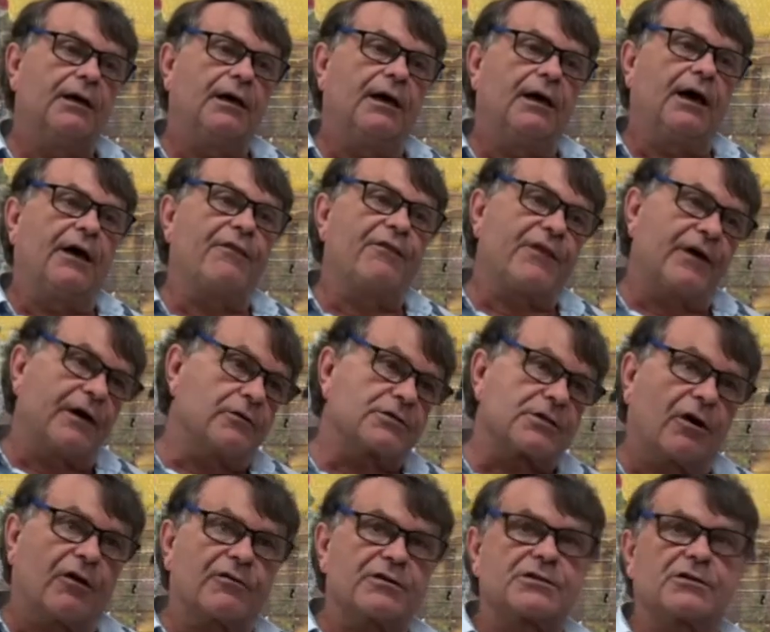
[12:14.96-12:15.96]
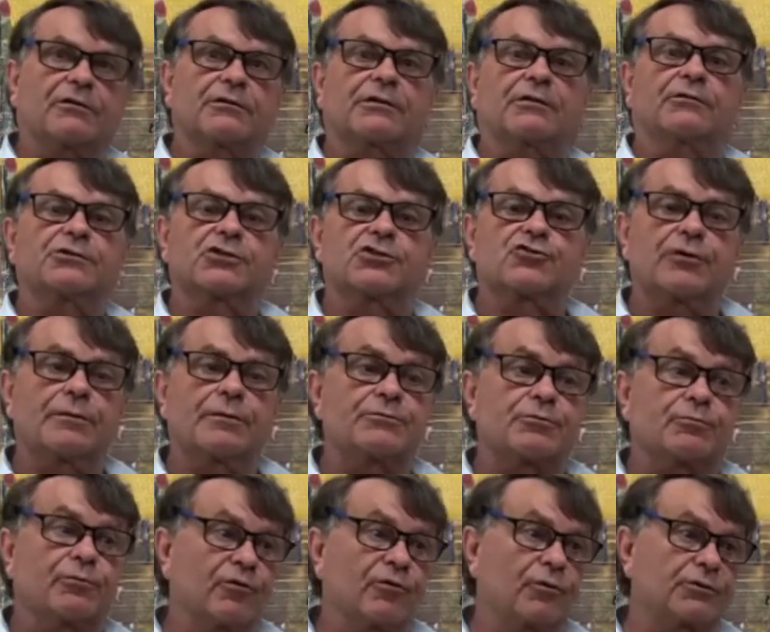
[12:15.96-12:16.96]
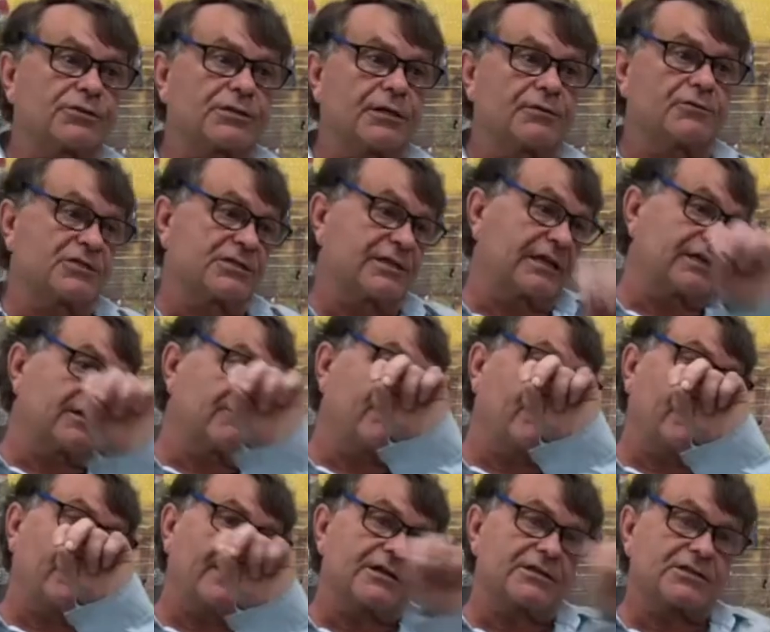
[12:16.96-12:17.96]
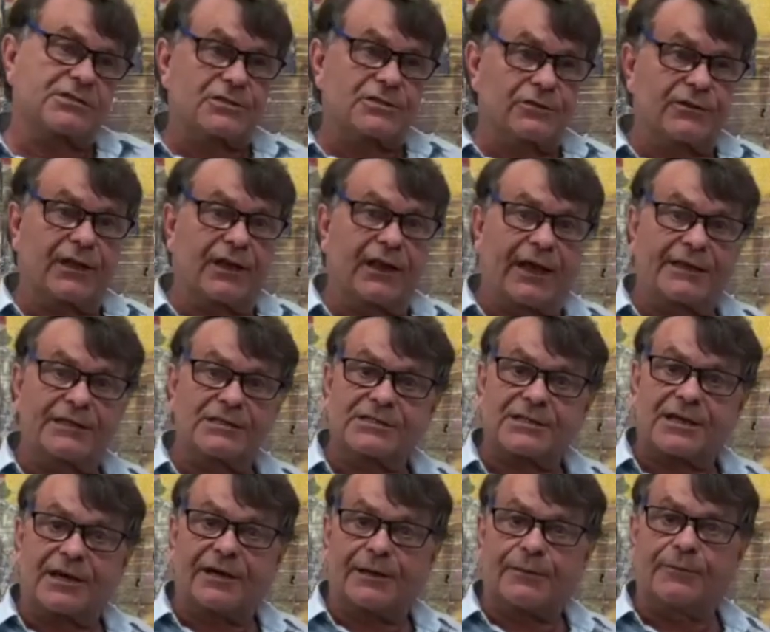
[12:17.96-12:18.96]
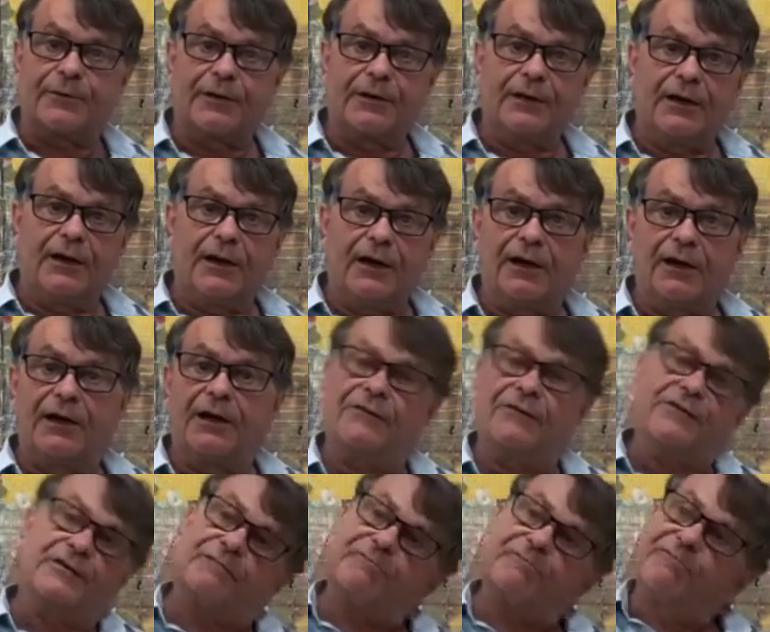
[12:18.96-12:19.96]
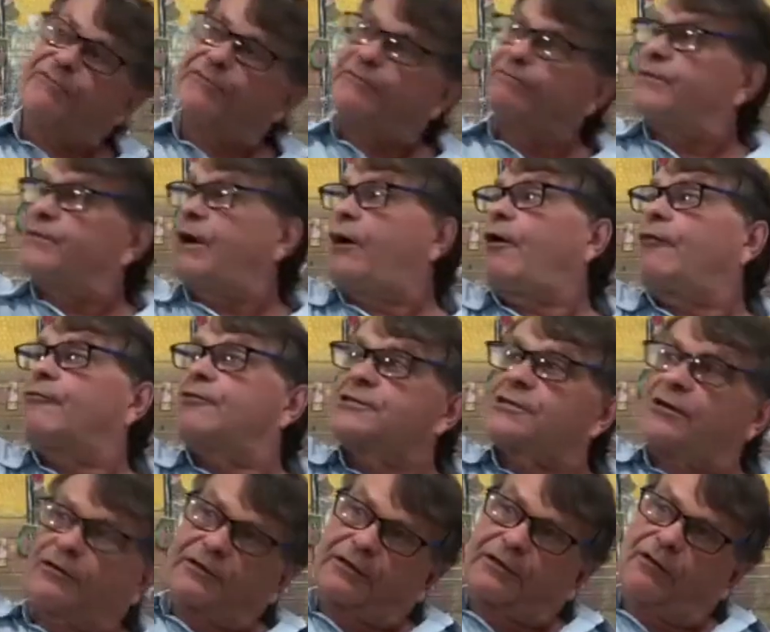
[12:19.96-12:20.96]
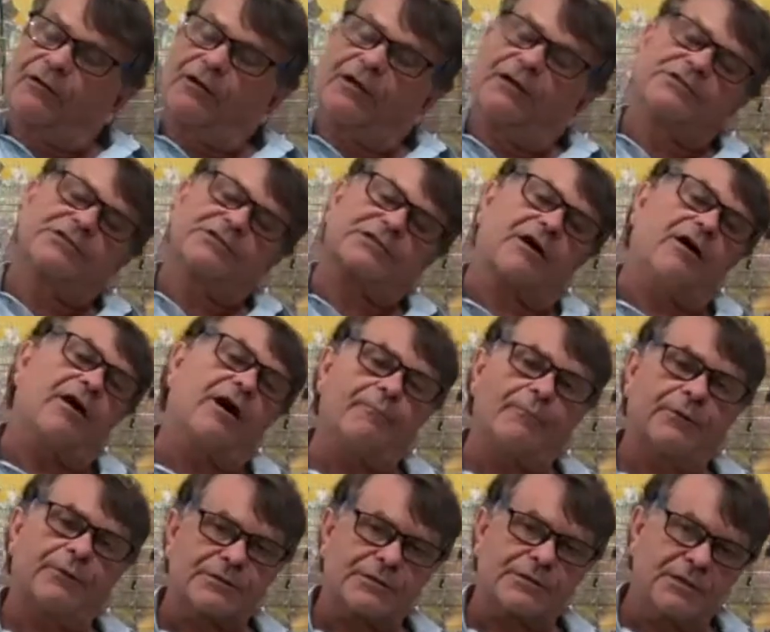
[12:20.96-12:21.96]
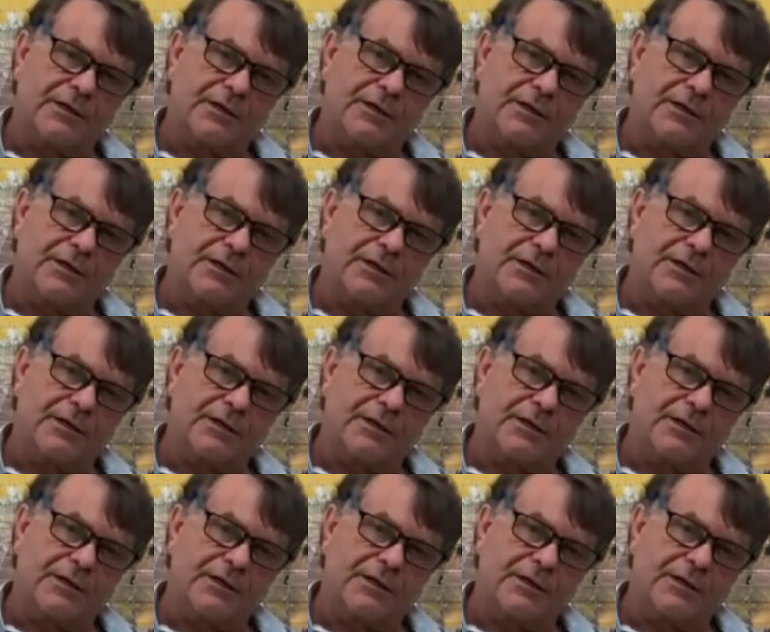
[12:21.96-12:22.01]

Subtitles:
And those horizontal strips were also signifiers to the landscape, the horizontal escarpment